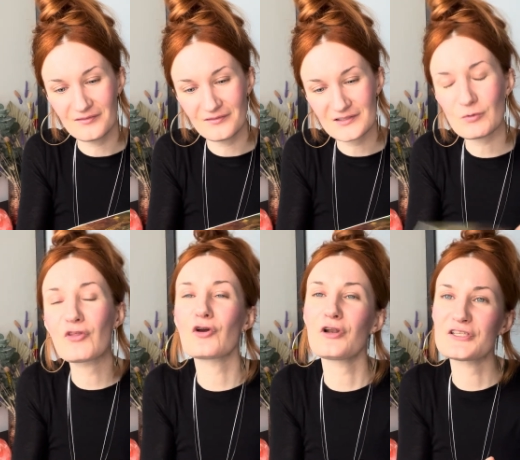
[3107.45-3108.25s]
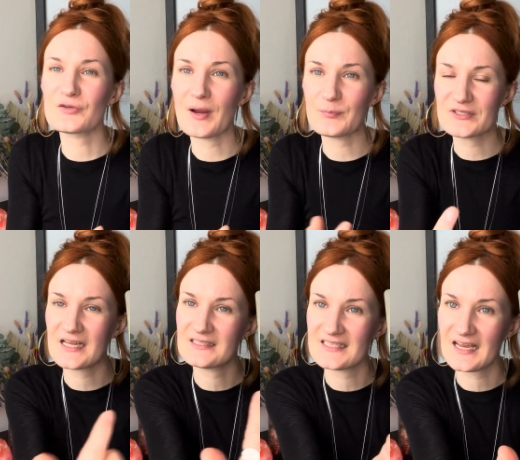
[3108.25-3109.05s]
It's what the colours are
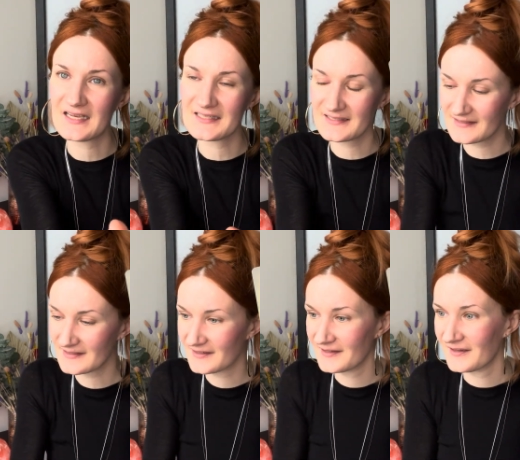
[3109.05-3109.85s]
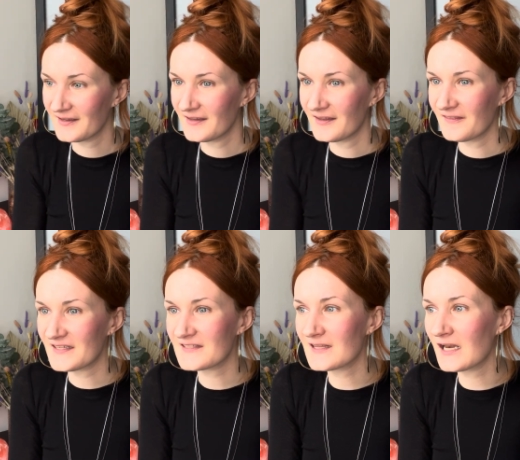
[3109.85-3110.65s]
representing.
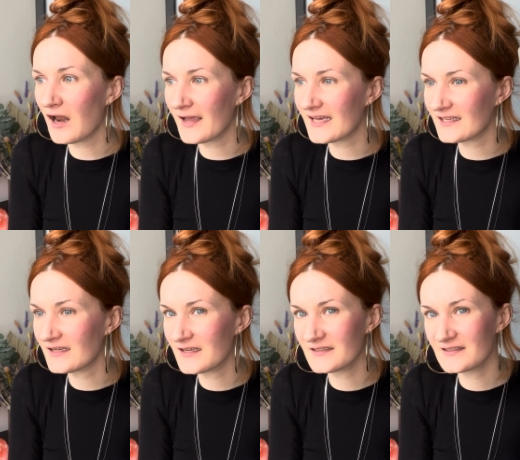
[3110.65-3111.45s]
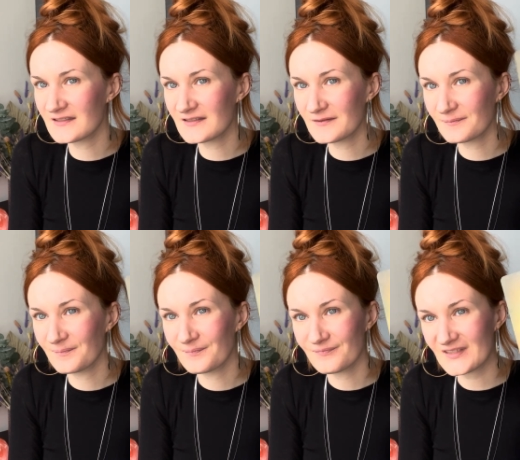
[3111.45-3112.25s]
There's the likeness,
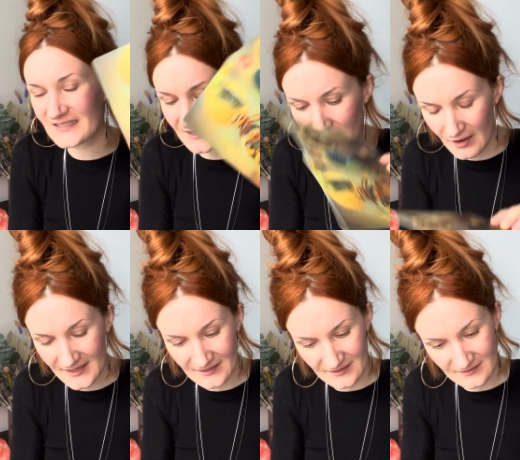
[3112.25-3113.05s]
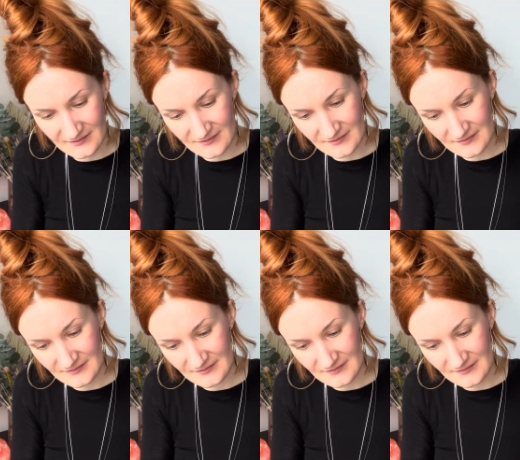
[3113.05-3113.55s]
there's the lightness.